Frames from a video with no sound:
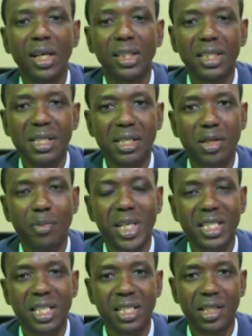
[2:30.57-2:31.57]
This is a
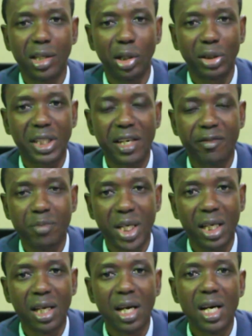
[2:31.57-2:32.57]
message the Lord gave
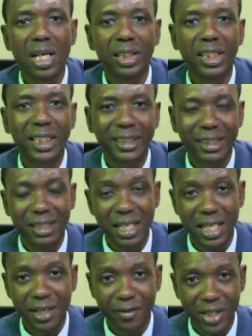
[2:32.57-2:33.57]
me yesterday
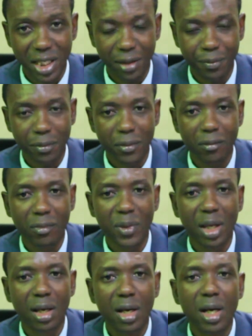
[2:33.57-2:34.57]
evening.
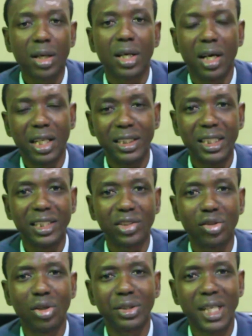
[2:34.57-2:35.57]
God
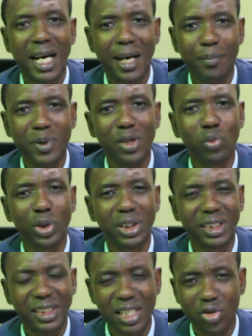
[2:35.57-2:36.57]
is not happy with
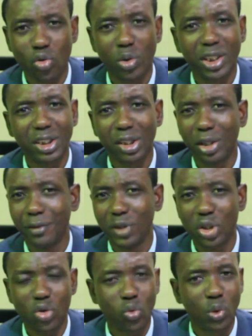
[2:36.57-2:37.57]
the situation of
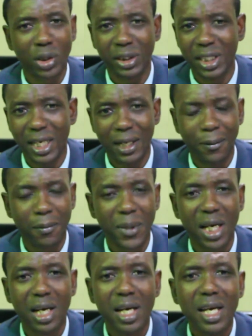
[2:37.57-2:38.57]
this world now.
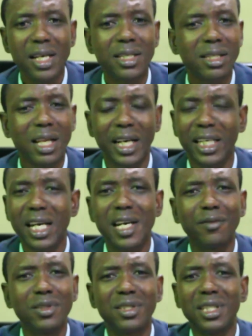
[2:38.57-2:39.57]
It's like
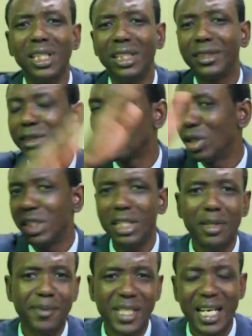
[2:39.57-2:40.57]
everything is turning
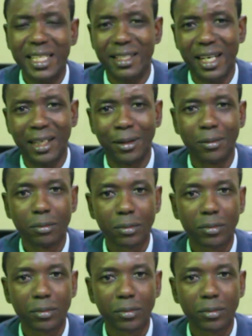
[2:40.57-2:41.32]
upside down.